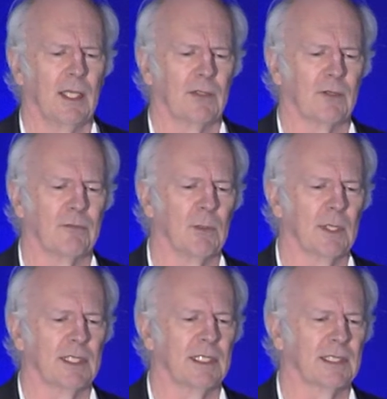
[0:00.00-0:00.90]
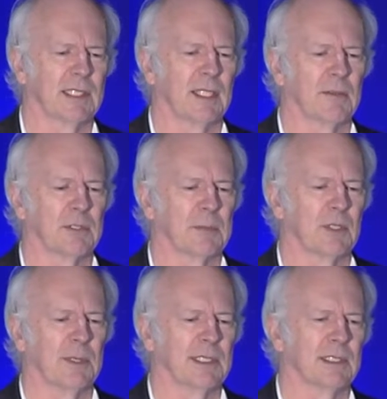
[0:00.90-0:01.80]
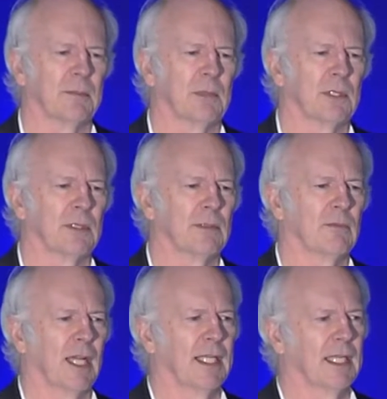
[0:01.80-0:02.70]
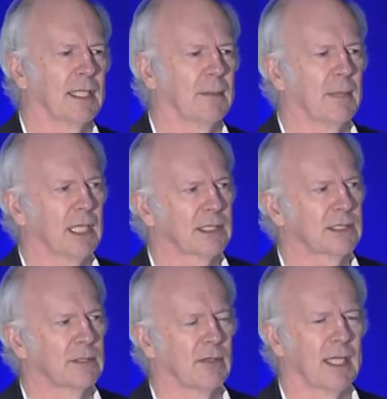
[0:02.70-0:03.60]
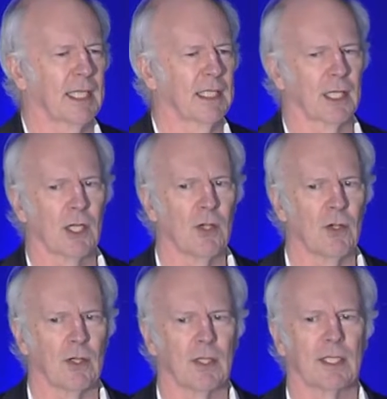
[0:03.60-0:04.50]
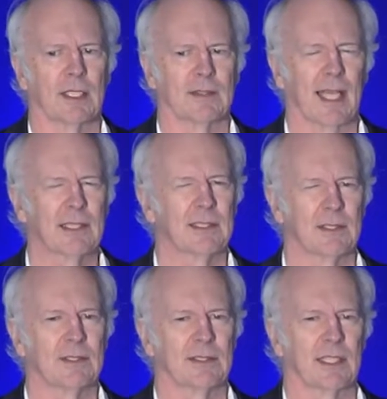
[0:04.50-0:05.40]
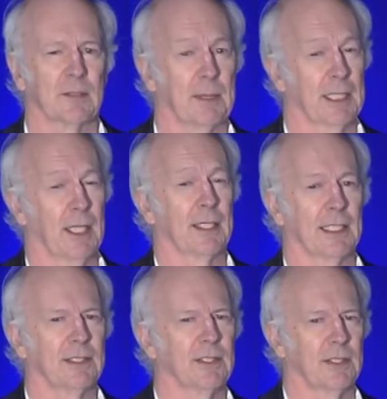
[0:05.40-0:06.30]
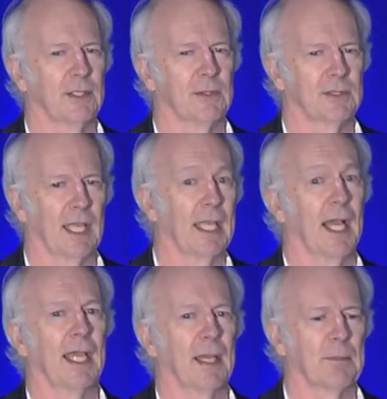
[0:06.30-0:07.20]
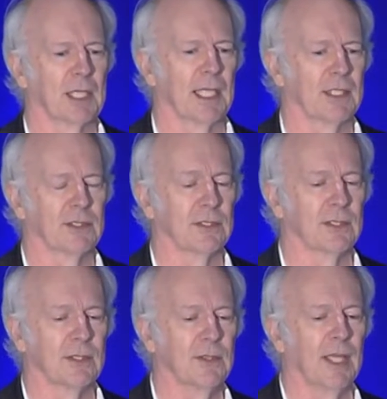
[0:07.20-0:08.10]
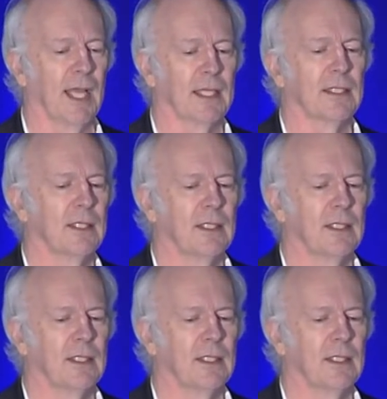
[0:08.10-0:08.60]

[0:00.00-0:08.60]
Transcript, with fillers: So if you want to distinguish between someone riding in a bus and riding in a car, it actually turns out to be a lot easier to use AI application to do that.